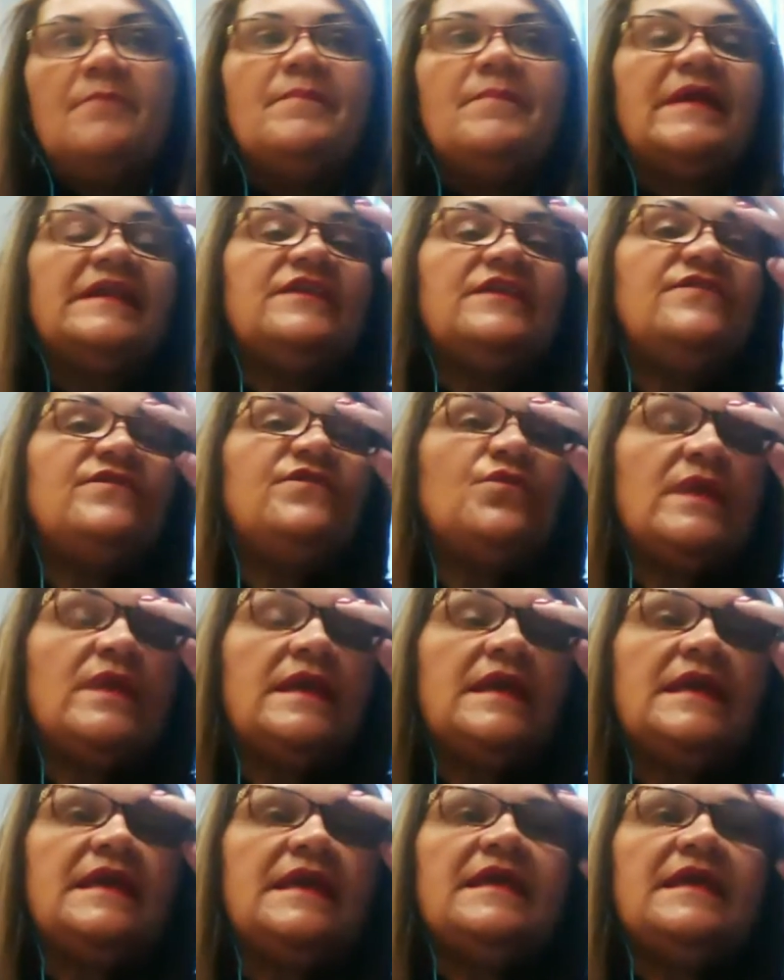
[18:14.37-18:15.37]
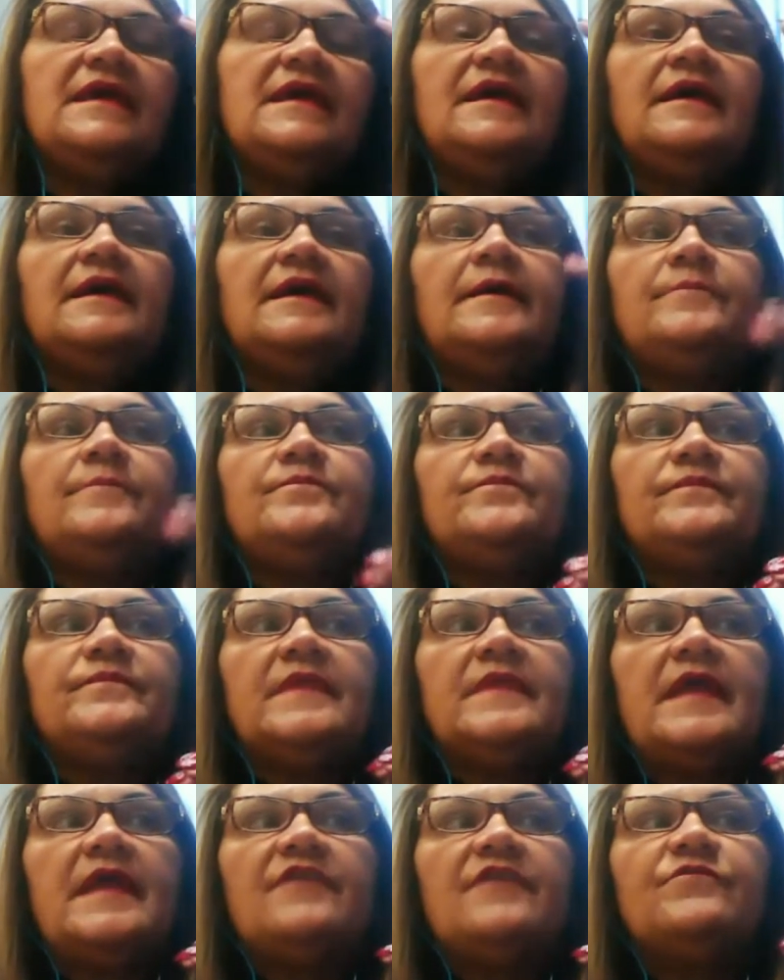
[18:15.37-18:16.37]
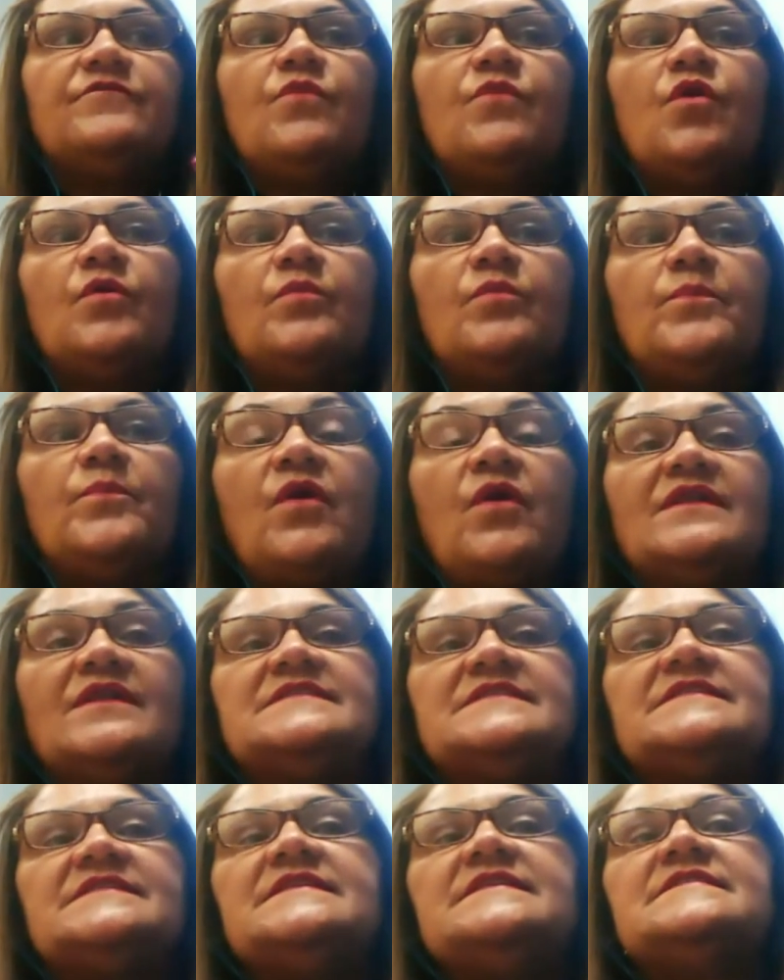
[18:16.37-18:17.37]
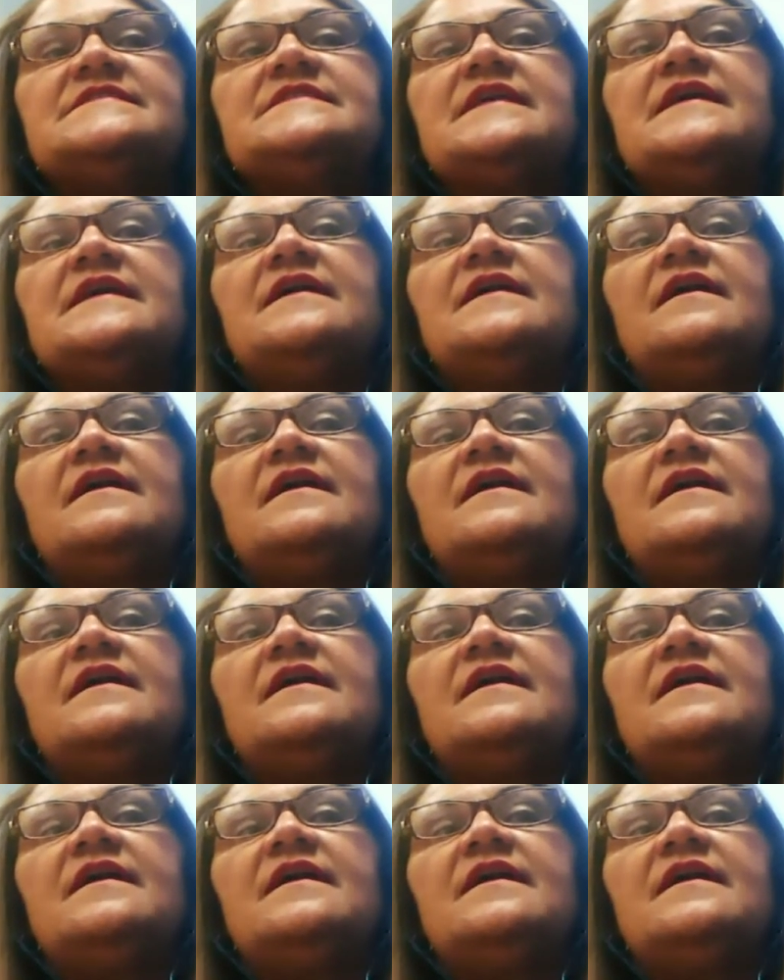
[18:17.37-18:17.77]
But if we have more policies